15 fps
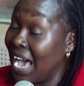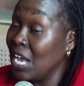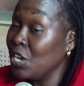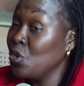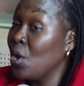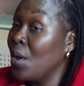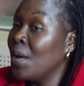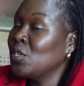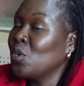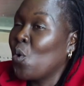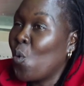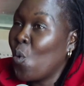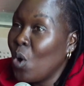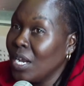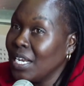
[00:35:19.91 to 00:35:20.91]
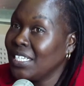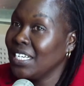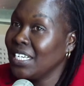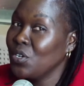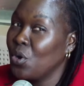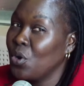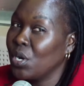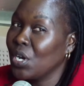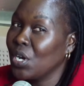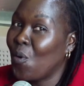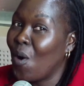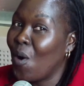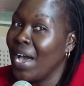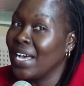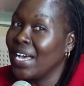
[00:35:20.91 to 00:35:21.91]
And you, so, quality now
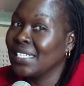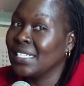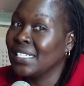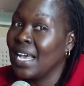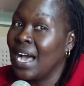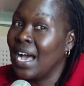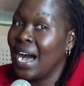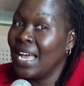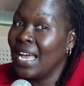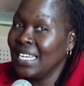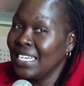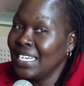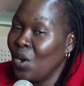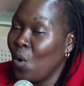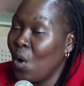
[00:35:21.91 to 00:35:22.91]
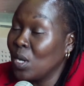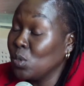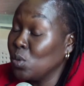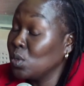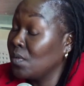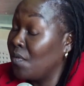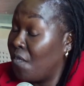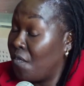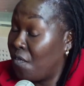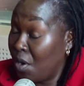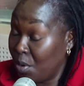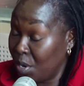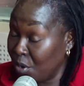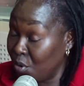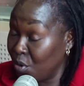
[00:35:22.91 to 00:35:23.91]
requires a leader who, who's
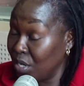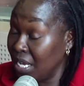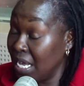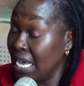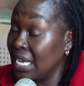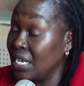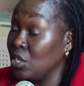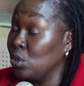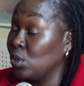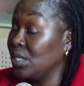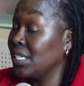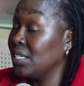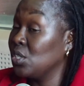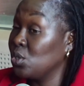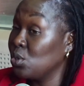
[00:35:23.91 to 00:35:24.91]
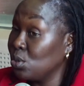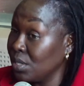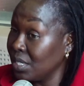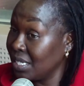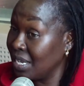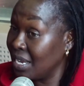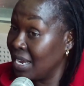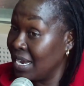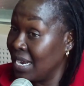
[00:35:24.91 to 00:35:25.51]
very good in using tools,